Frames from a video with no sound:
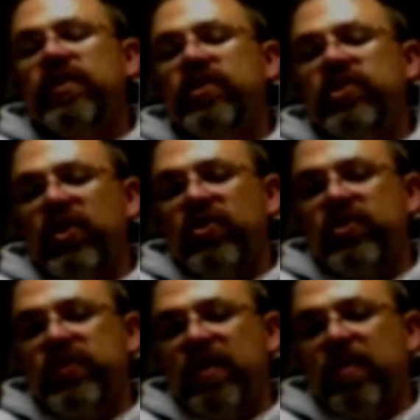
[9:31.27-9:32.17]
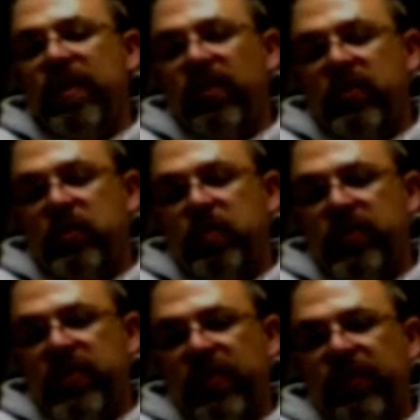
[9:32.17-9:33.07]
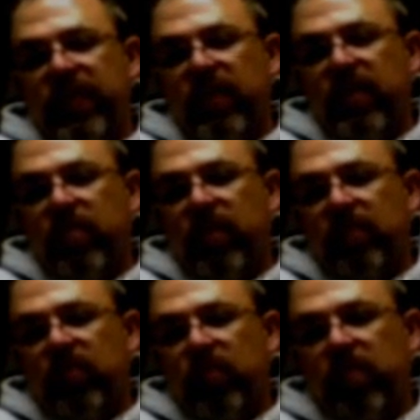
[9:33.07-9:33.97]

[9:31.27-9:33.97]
assertions that he made on a specific, on a